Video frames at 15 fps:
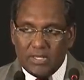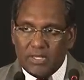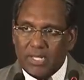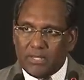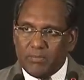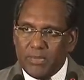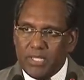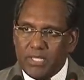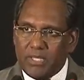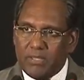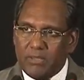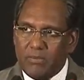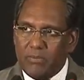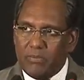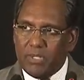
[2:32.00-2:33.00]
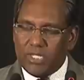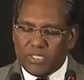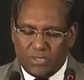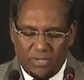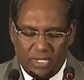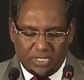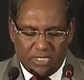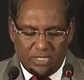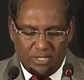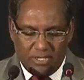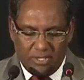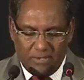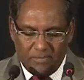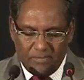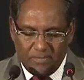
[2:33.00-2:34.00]
Let me reiterate
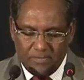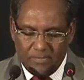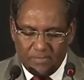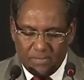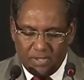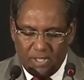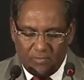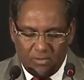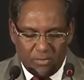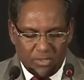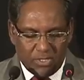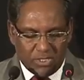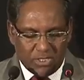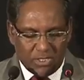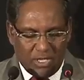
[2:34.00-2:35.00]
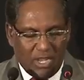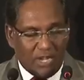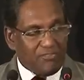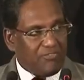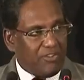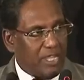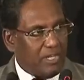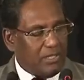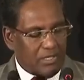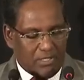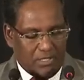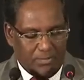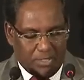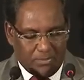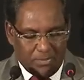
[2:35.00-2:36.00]
here government's unfailing
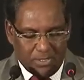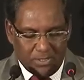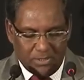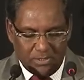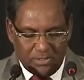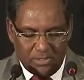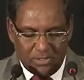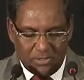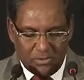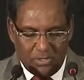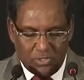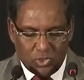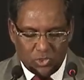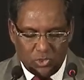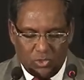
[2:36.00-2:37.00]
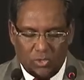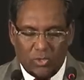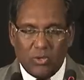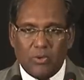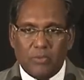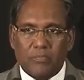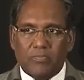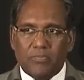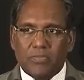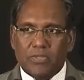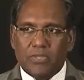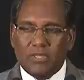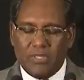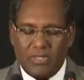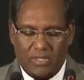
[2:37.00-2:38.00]
commitment to ensure
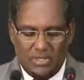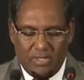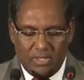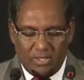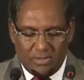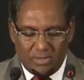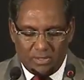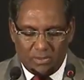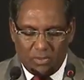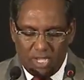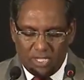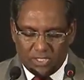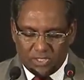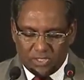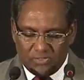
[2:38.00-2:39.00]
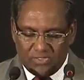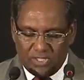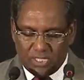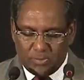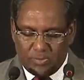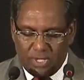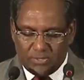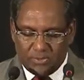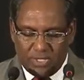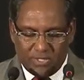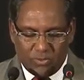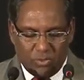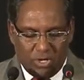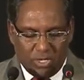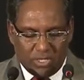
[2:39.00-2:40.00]
the rights of the
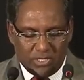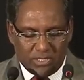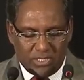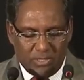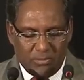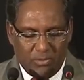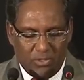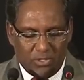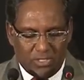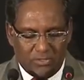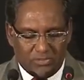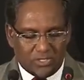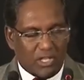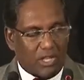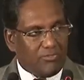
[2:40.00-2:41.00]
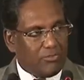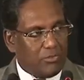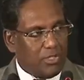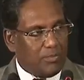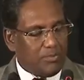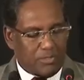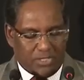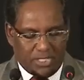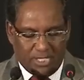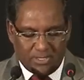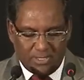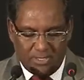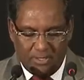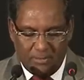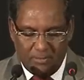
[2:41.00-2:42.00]
expatriate workers in the Maldives are fully
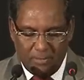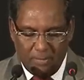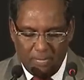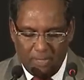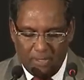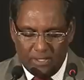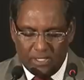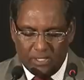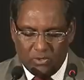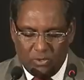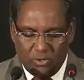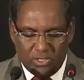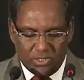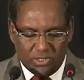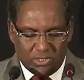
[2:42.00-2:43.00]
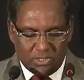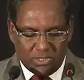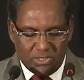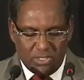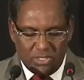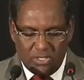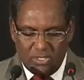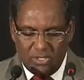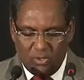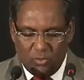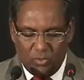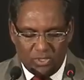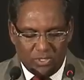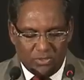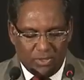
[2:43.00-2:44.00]
protected in accordance
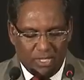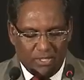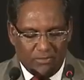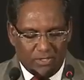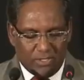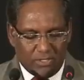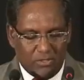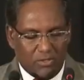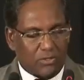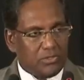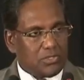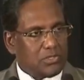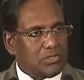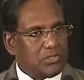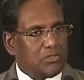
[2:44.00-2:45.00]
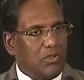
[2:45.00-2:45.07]
with the relevant laws